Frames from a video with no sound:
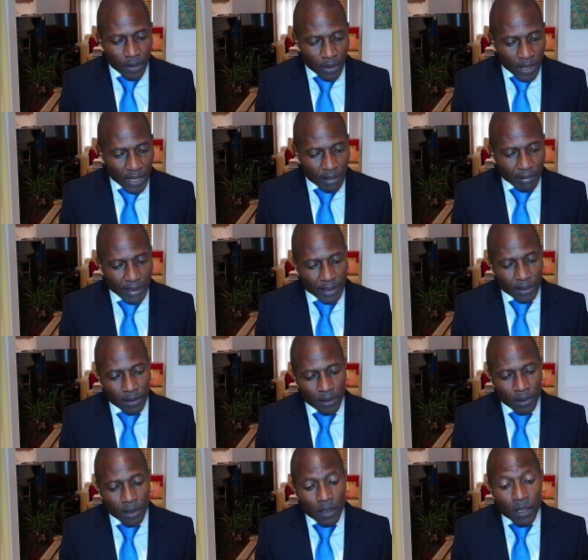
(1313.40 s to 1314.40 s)
Anyway,
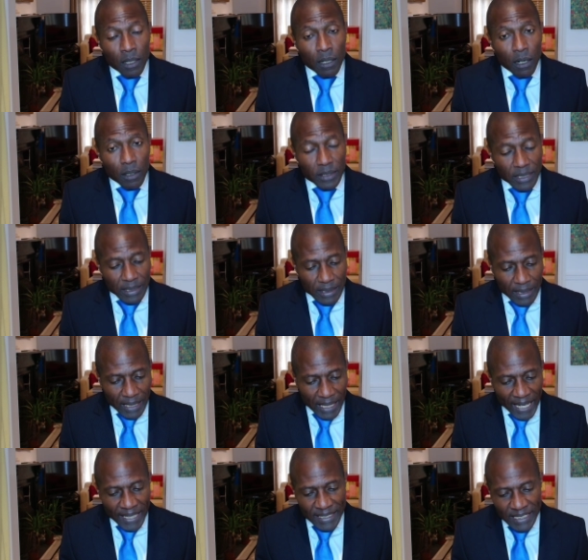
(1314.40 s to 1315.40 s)
Goss is
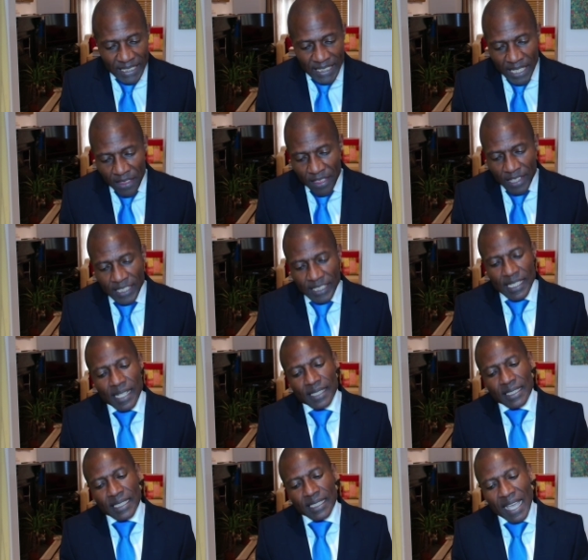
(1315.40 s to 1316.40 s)
again
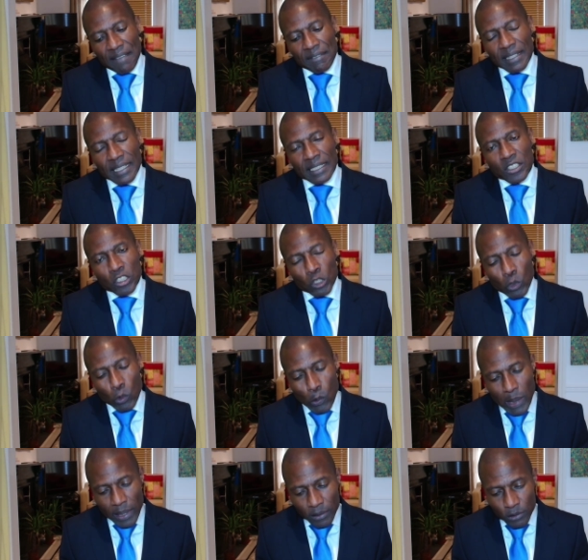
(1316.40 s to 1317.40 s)
synthesizing evidence and
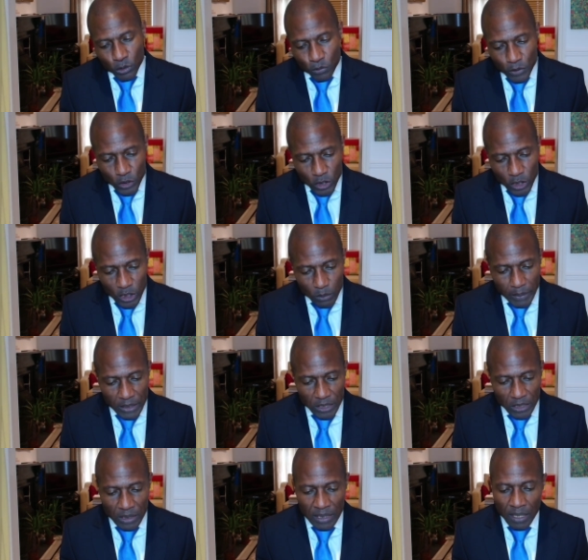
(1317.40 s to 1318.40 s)
grounds for
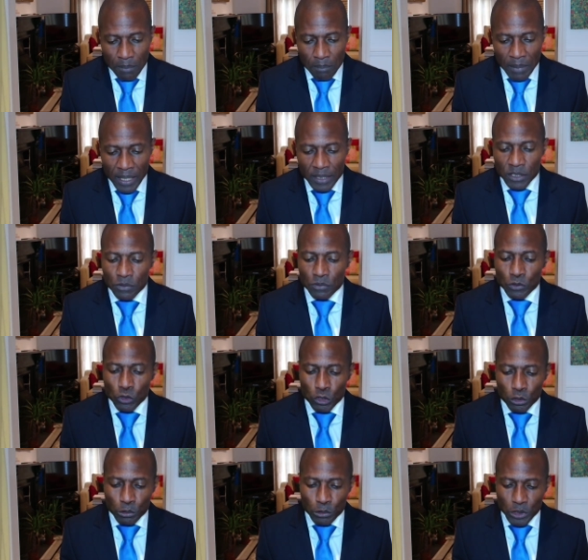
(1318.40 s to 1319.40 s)
suspicion in the minds of
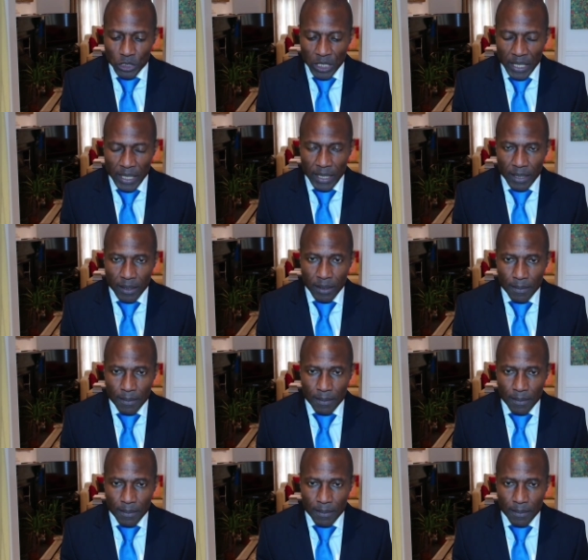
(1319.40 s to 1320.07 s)
jurors here.